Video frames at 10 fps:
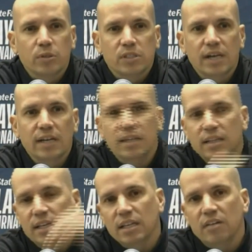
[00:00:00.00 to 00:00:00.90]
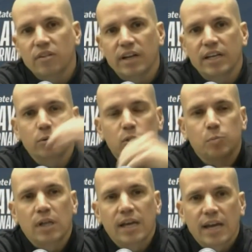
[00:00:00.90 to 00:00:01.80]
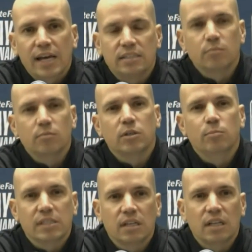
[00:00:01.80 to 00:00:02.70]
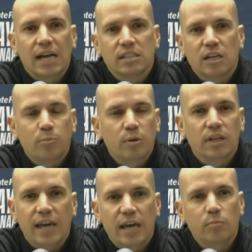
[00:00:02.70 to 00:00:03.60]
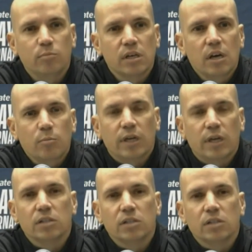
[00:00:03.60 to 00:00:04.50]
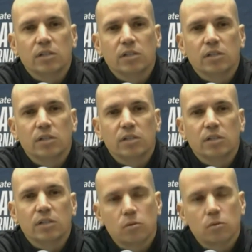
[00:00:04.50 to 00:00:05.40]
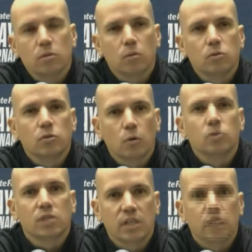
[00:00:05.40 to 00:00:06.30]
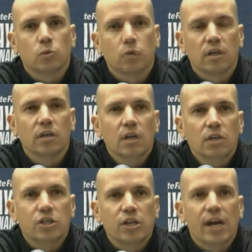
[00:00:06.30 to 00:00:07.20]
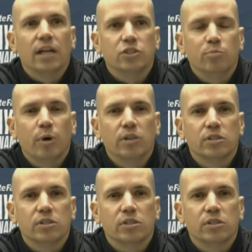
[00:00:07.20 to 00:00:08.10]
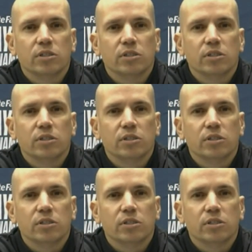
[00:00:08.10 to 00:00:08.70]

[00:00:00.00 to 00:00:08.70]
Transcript: hundred percent elite level that he was playing at to, to miss the last couple of games because of the those those things were the challenging parts to me.